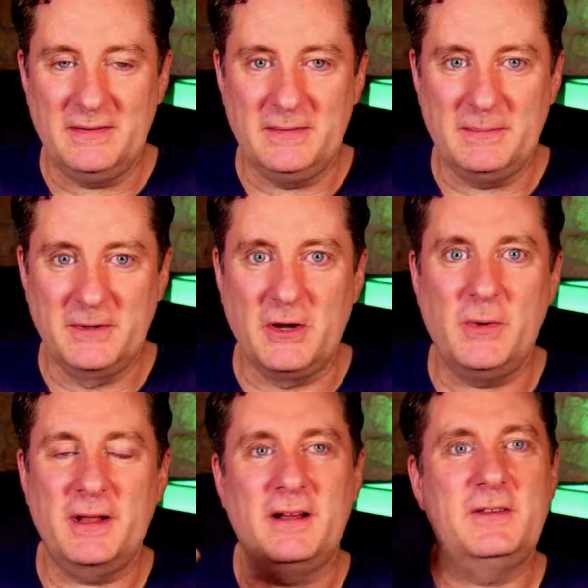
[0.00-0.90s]

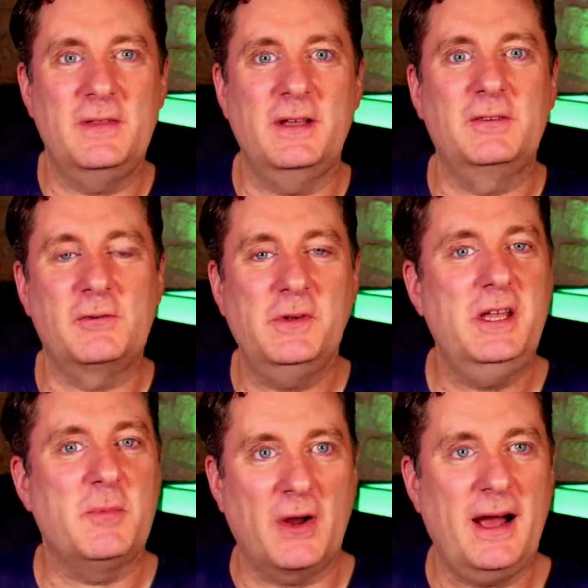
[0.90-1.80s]
going on to the
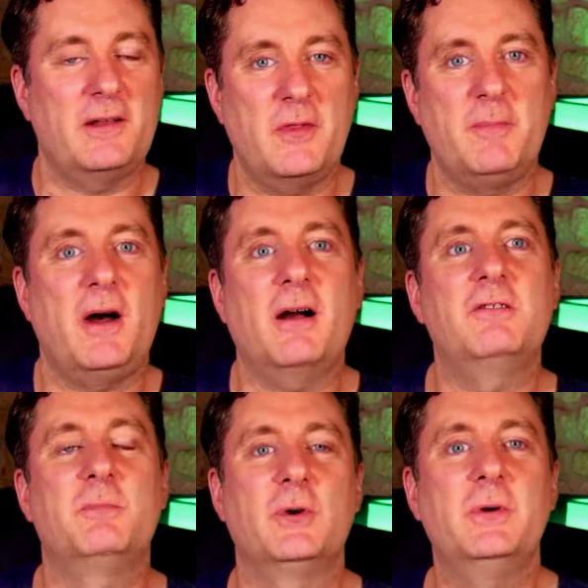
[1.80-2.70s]
extreme or out of the box
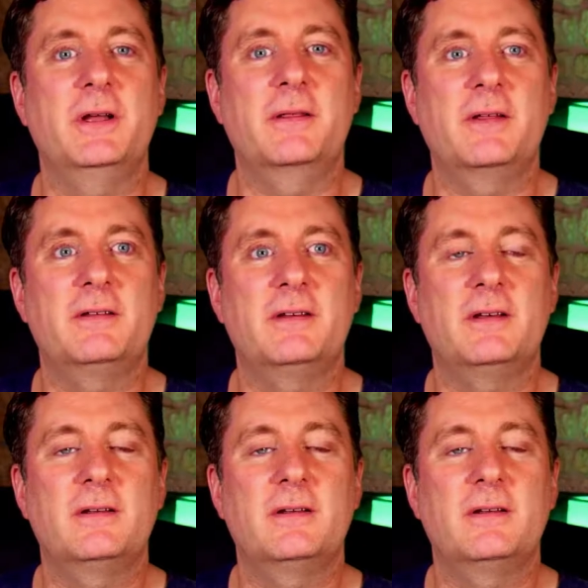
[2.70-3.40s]
brewing that